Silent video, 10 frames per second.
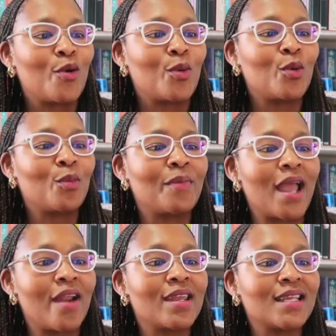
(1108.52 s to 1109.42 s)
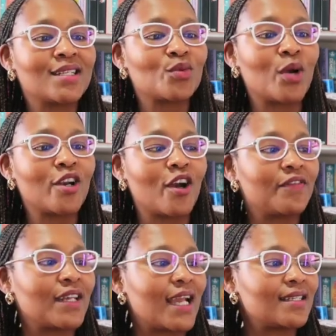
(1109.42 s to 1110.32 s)
Who marries one
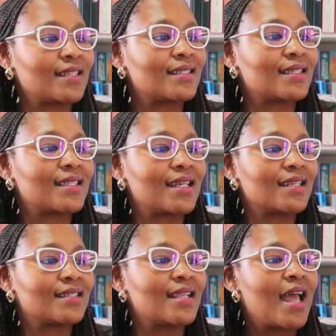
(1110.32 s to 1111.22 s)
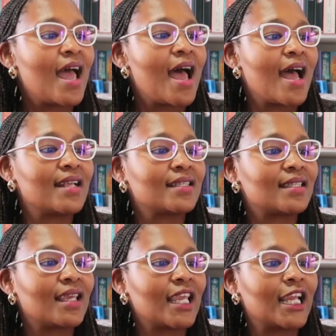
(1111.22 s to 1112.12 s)
of Nandi's descendants
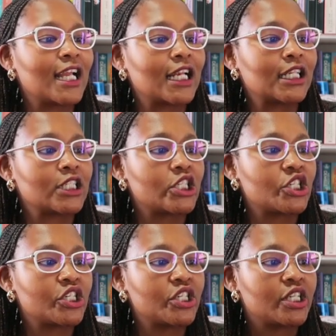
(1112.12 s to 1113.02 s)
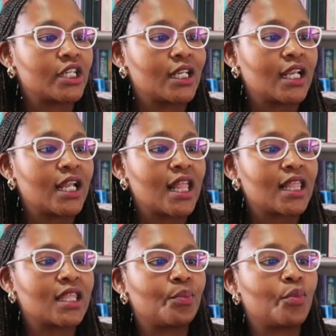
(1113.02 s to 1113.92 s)
as the English,
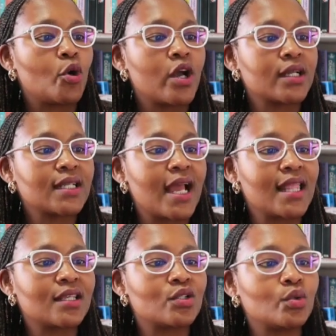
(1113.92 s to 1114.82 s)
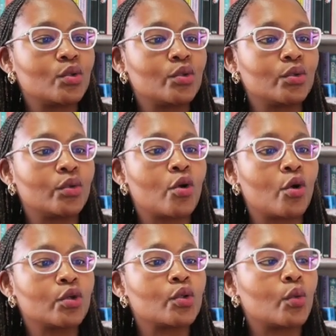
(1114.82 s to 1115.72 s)
the Boers, and the Zulu
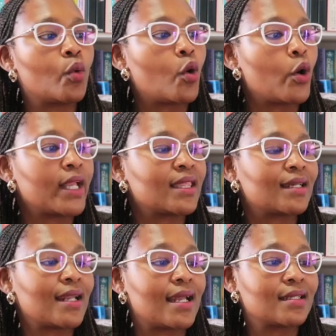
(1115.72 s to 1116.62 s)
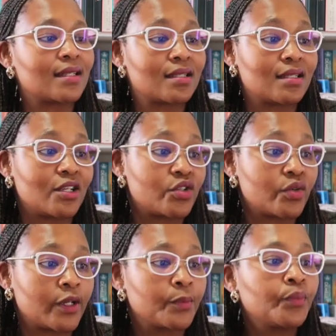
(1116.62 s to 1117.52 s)
go to war in the 19th
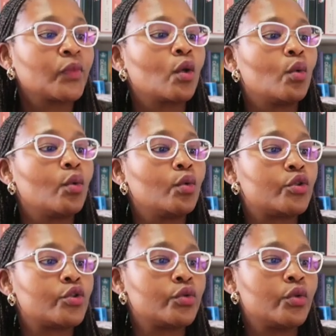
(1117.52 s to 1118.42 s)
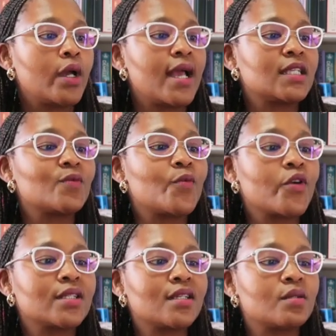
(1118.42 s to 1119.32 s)
century. Uju, a
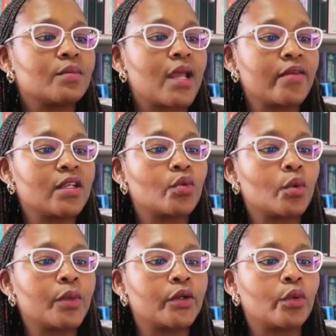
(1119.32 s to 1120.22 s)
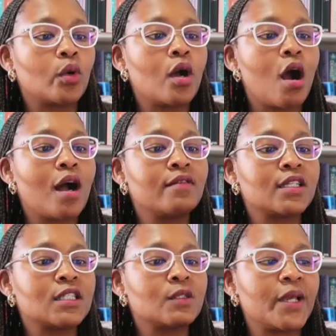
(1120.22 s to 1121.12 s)
spirited married woman who
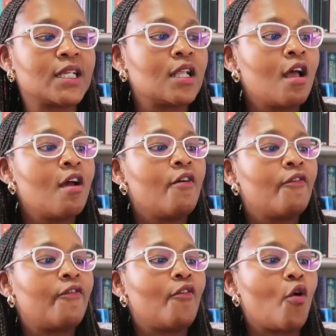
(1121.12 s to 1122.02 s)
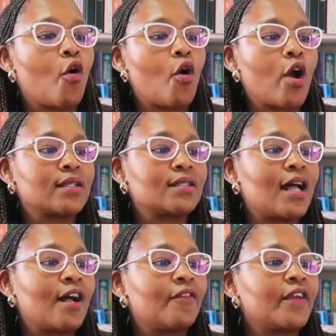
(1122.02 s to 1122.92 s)
carves a space for
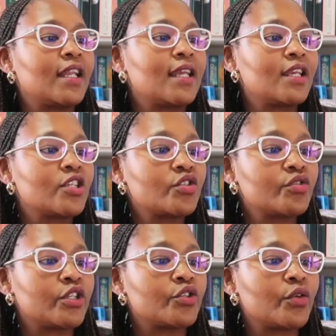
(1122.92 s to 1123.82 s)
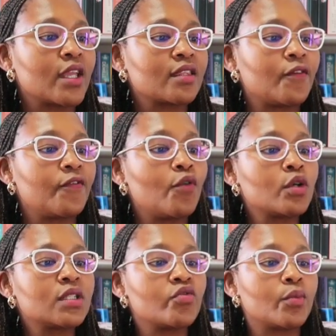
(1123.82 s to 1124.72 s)
herself in history during the
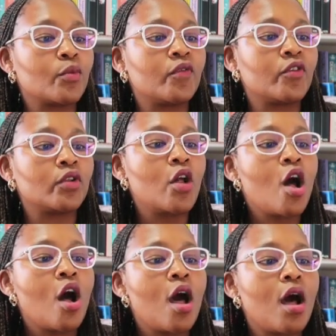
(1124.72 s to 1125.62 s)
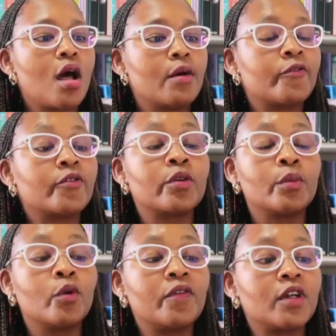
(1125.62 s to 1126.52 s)
forced removals
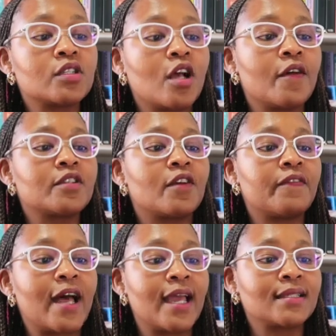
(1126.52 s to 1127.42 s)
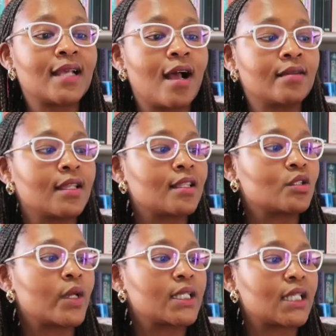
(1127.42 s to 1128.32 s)
of Sophia Town in the
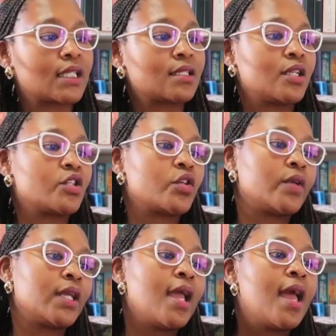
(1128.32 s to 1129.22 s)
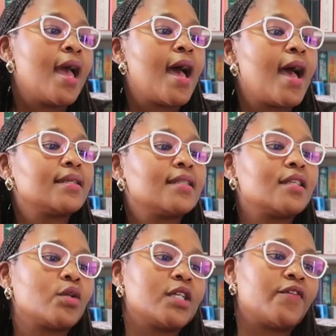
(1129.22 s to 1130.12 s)
20th century. And in
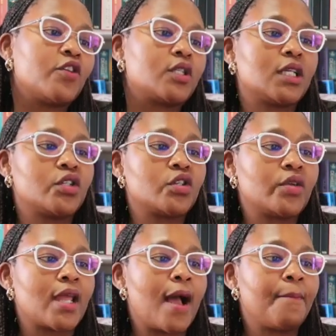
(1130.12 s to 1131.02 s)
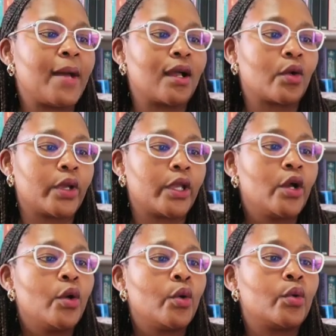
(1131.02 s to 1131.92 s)
the 21st century, Amangwe,
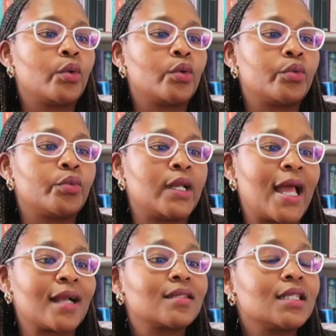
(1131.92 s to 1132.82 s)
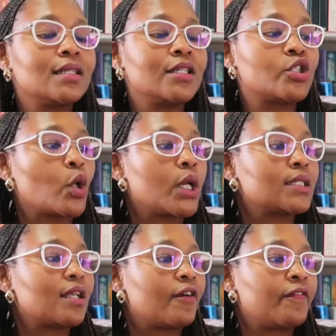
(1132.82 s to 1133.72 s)
who reluctantly
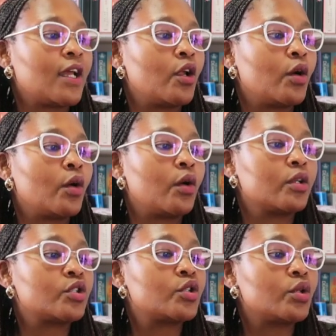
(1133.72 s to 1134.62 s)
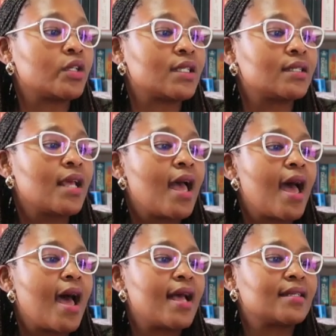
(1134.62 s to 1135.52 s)
joins her fellow students
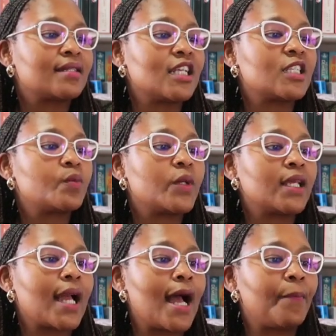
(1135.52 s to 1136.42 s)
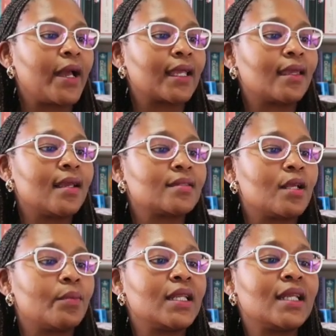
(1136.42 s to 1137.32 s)
as they speak up against
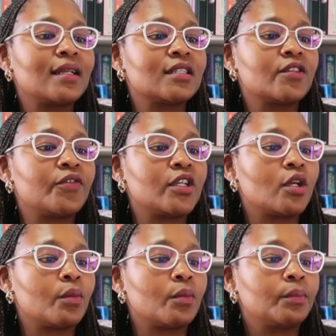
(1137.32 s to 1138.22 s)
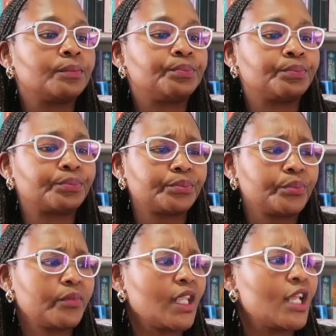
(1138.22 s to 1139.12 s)
a meaningless freedom
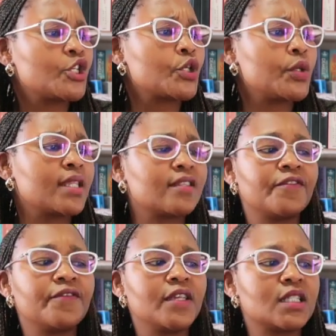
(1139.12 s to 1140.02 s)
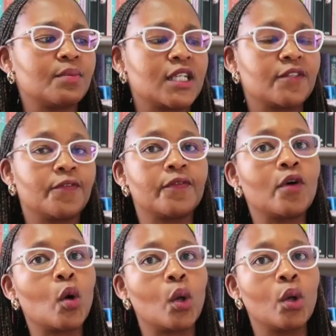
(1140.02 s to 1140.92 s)
during the Fees Must
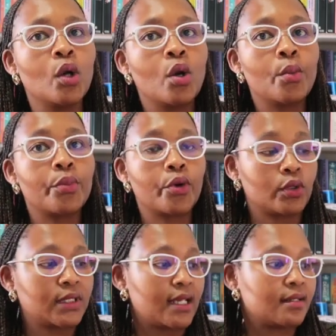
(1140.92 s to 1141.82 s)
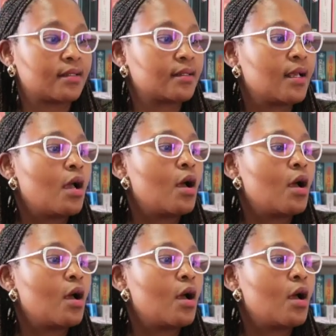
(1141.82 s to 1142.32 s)
Fall protests.